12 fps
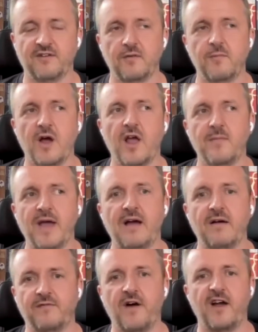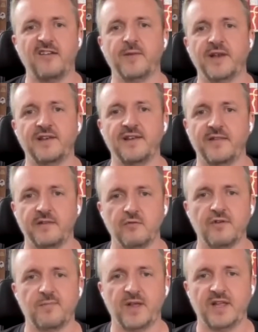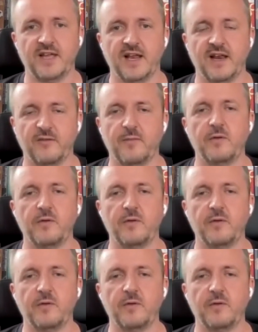So by about 5 minutes in, they're all speaking English,